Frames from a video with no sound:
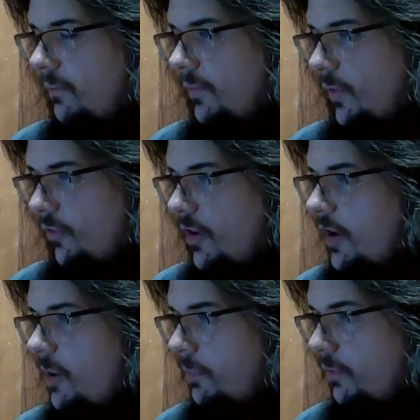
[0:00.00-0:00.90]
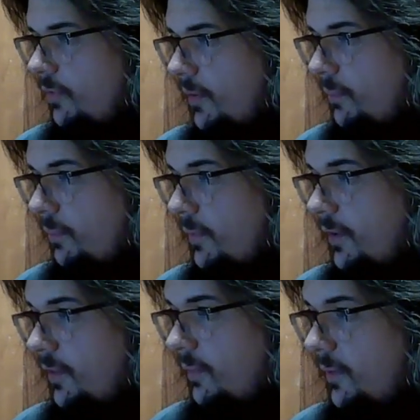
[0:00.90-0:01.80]
he's got a couple of like
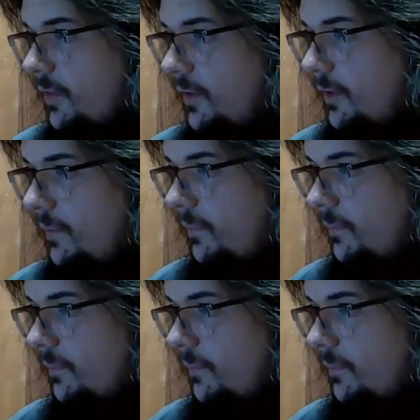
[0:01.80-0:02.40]
really, really,